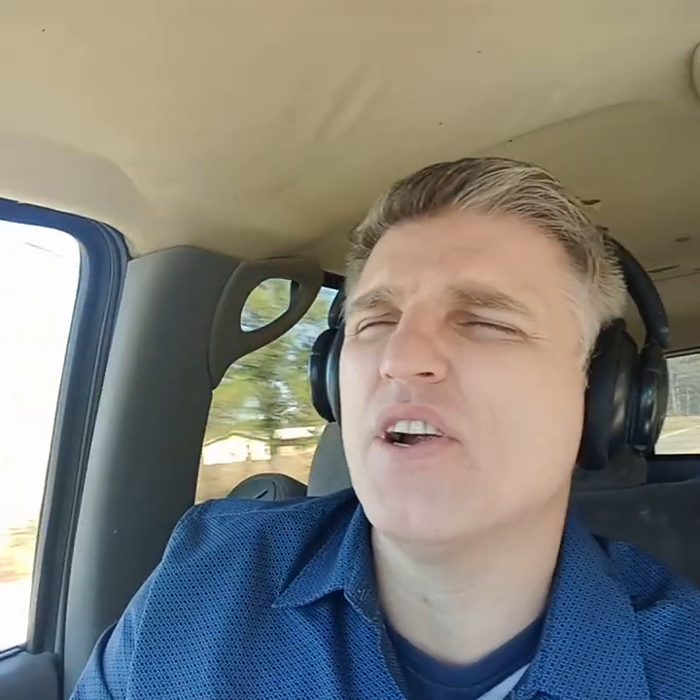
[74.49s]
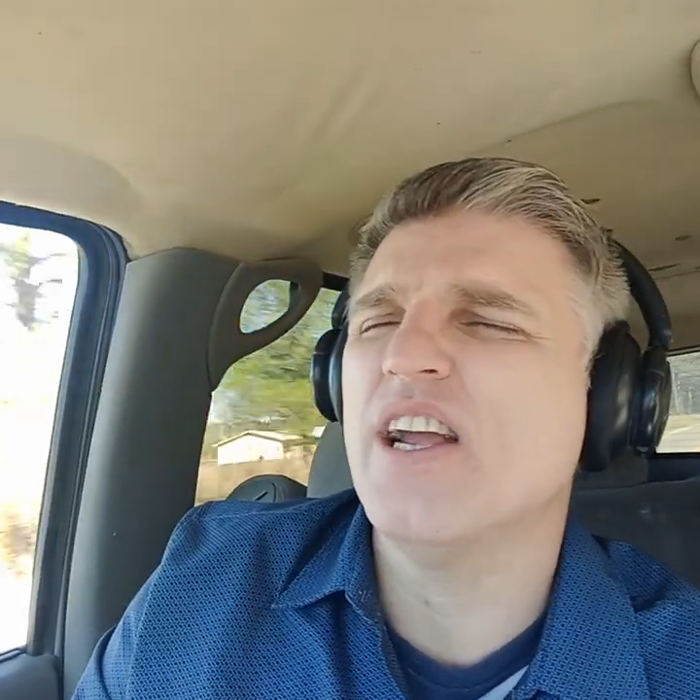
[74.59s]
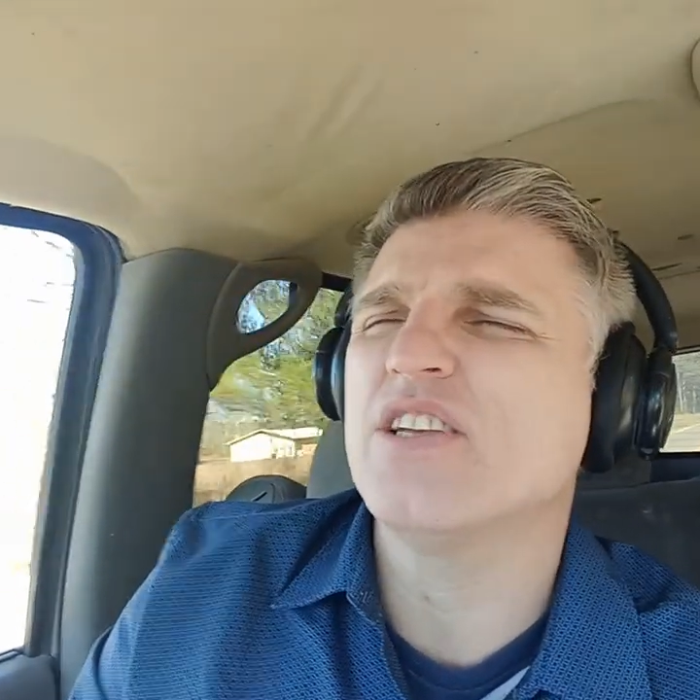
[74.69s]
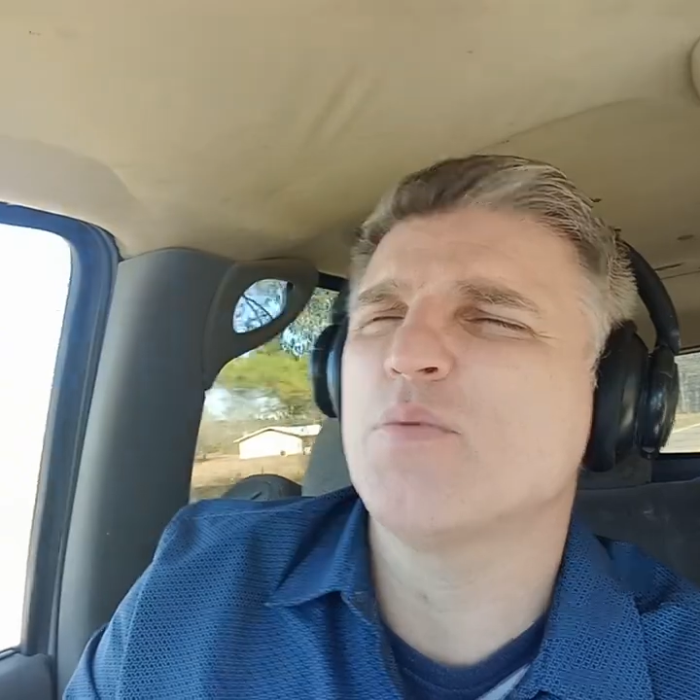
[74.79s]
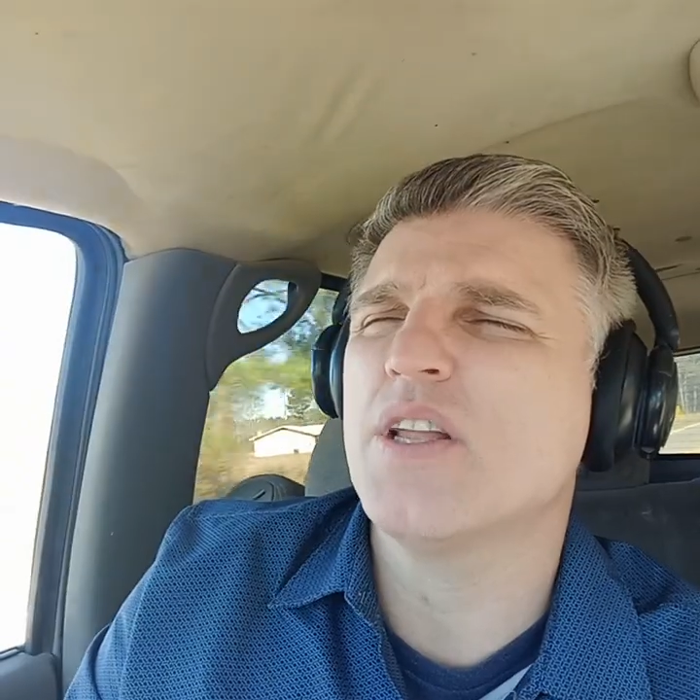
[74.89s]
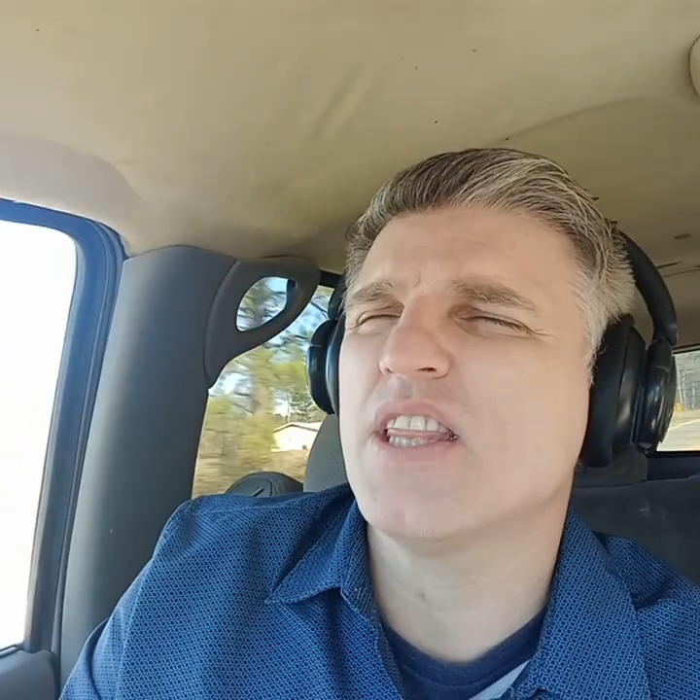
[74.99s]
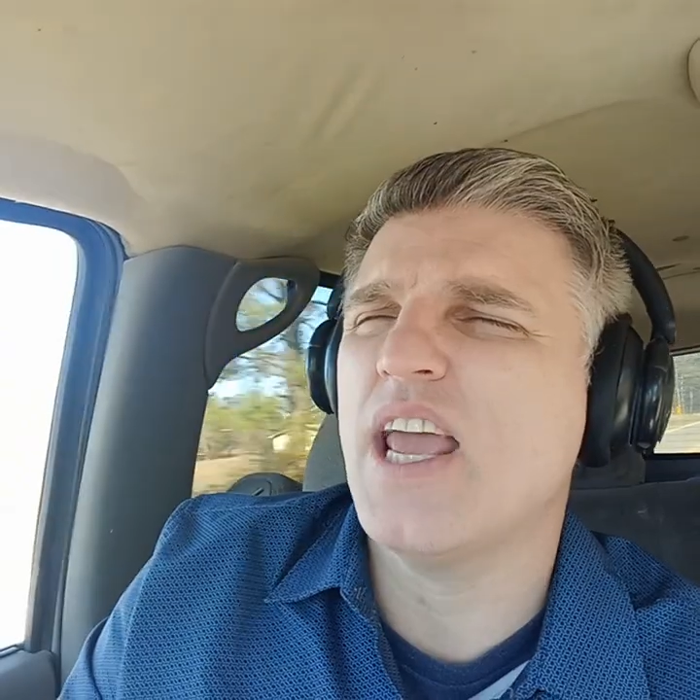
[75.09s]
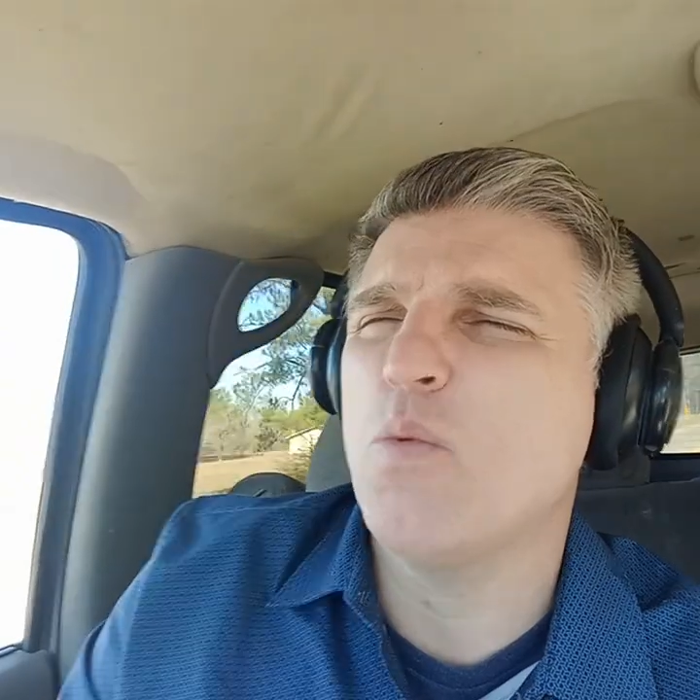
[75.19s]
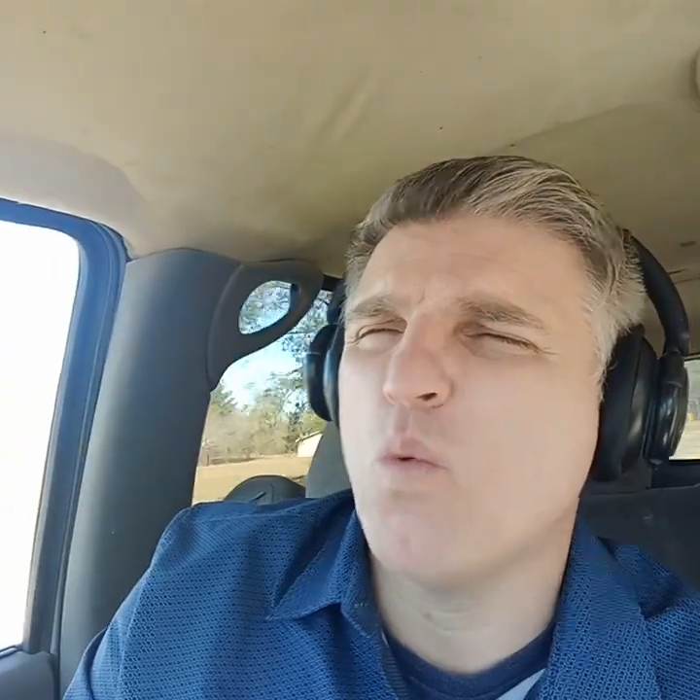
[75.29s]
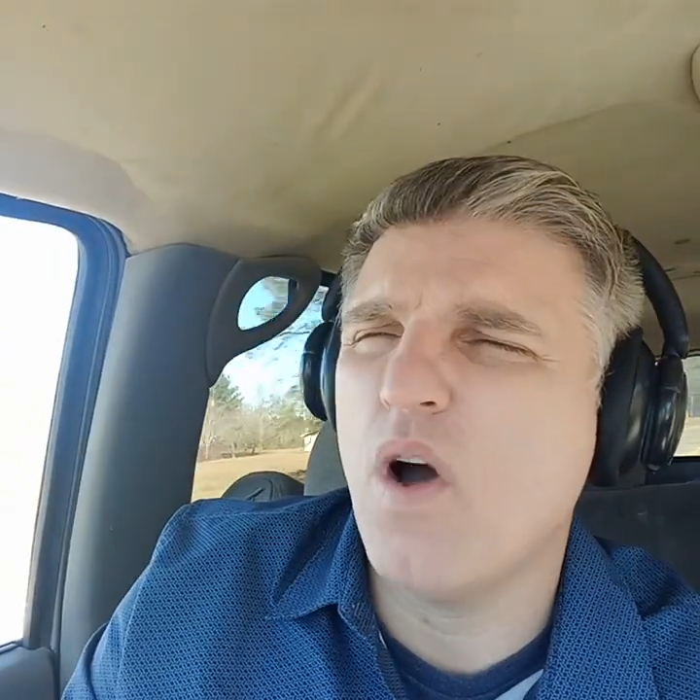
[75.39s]
as what
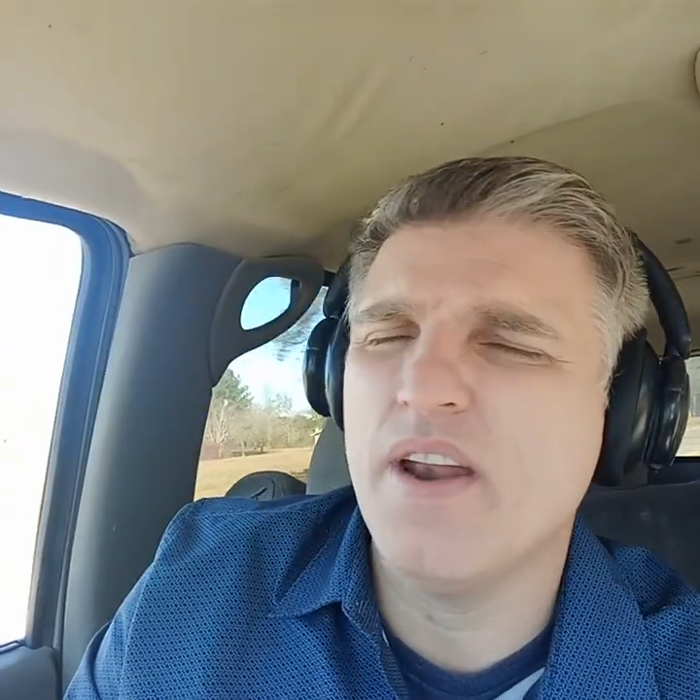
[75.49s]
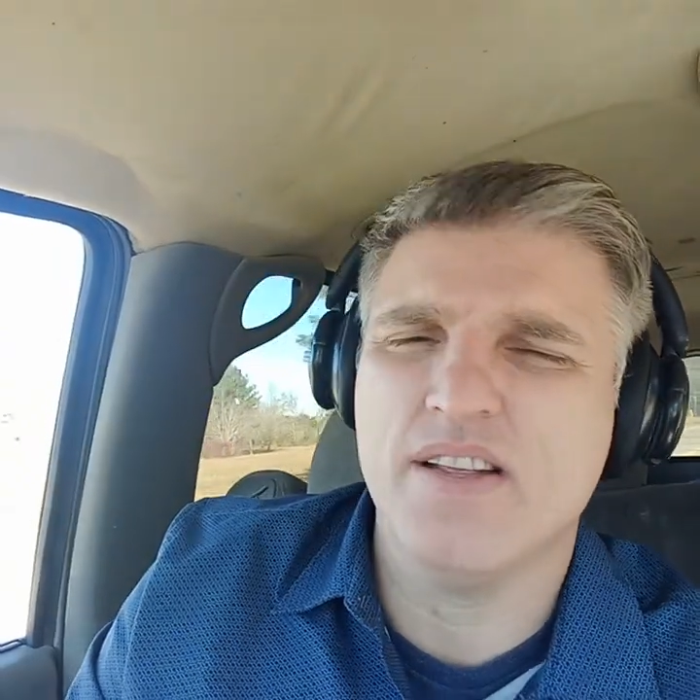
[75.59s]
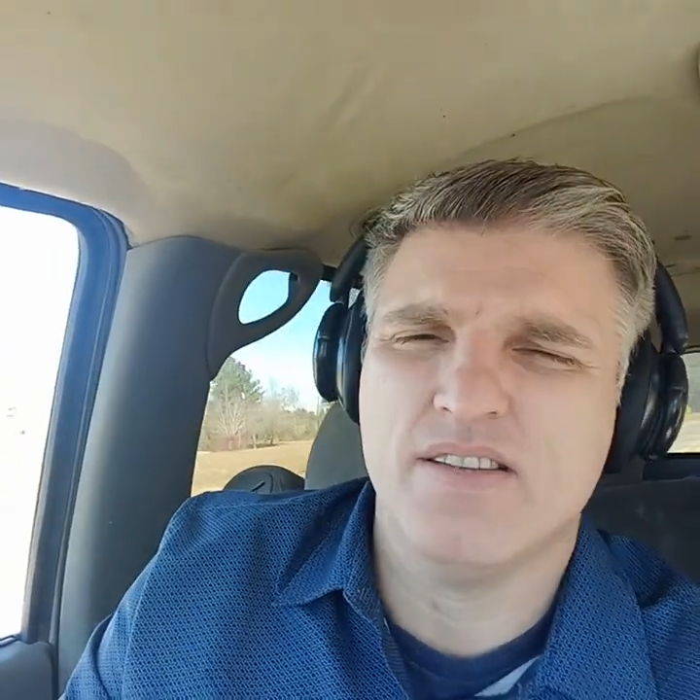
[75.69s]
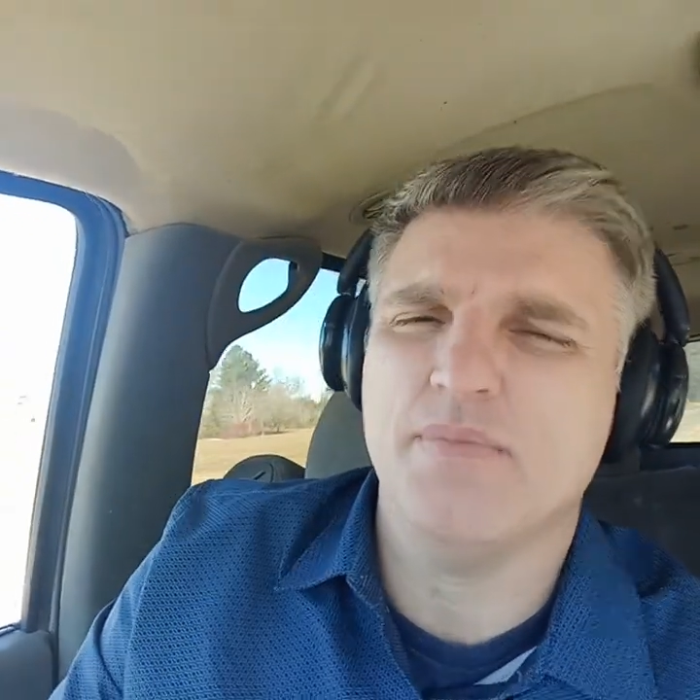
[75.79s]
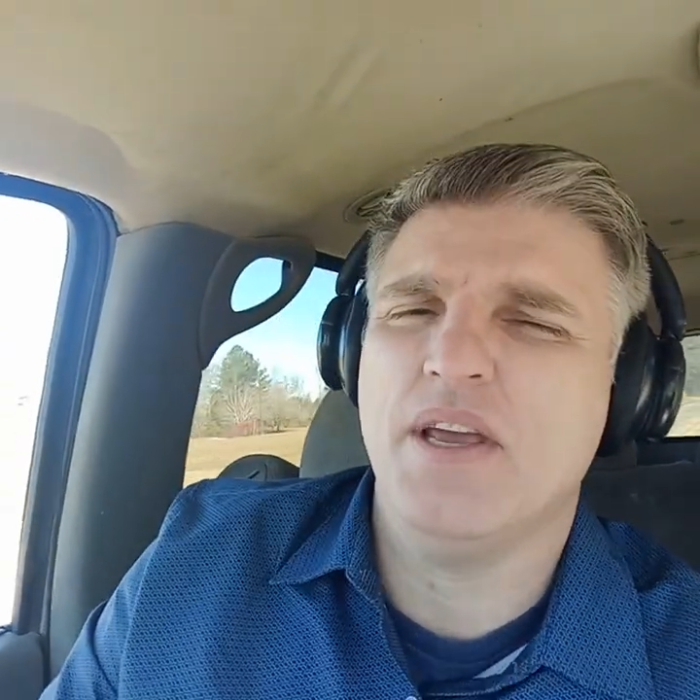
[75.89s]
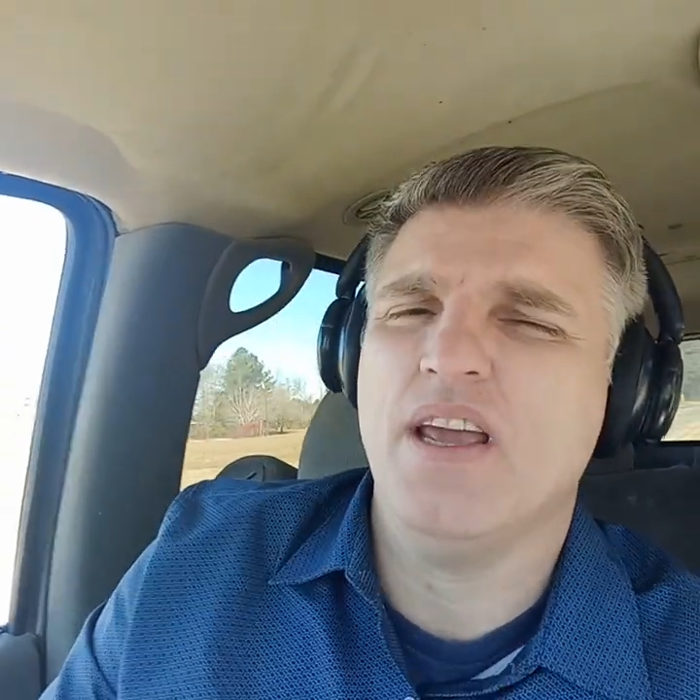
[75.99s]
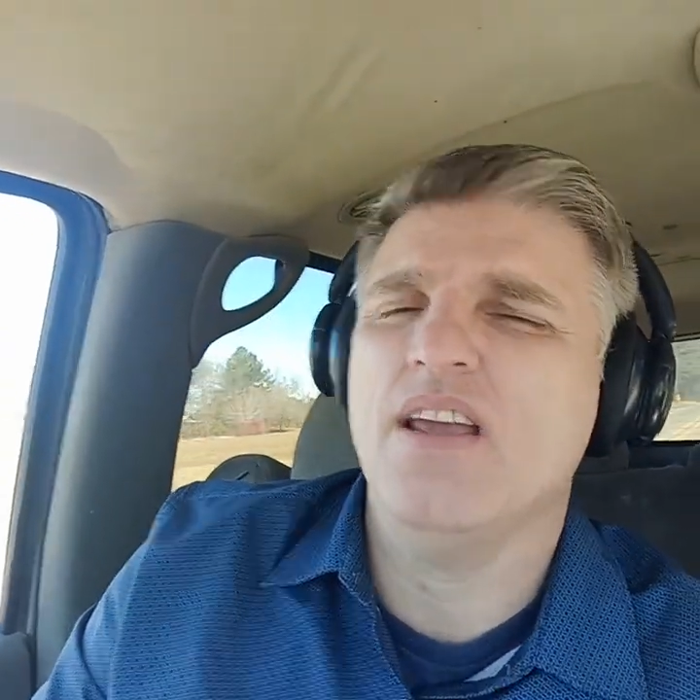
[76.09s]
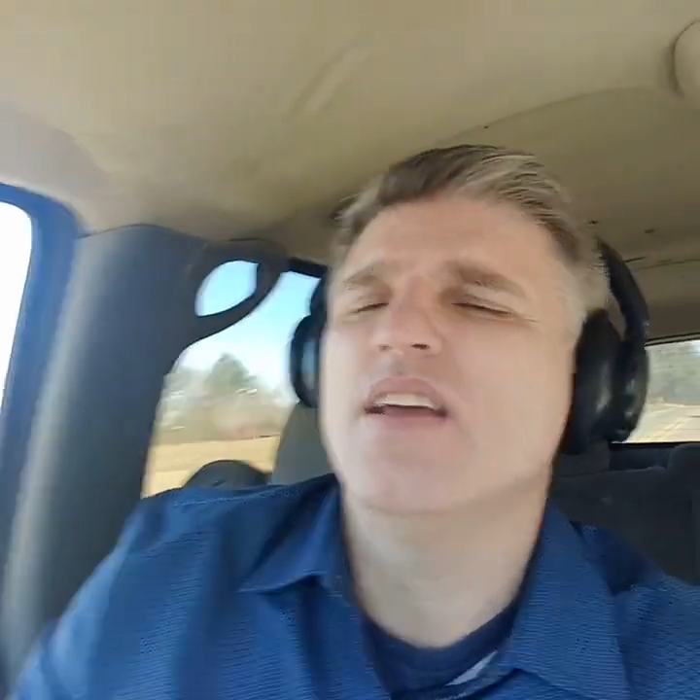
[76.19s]
they want it to be.